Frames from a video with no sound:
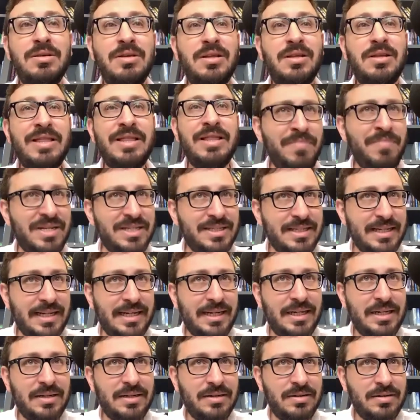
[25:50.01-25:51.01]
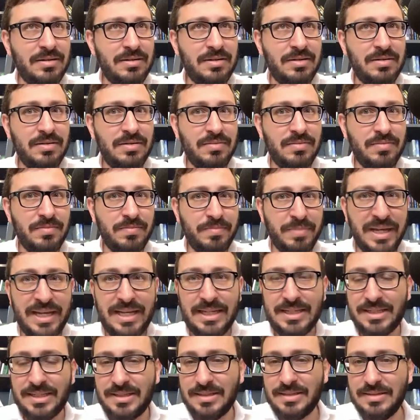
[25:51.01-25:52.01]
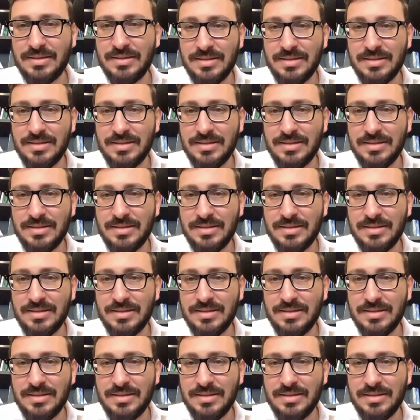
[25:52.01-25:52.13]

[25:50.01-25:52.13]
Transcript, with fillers: that missing piece,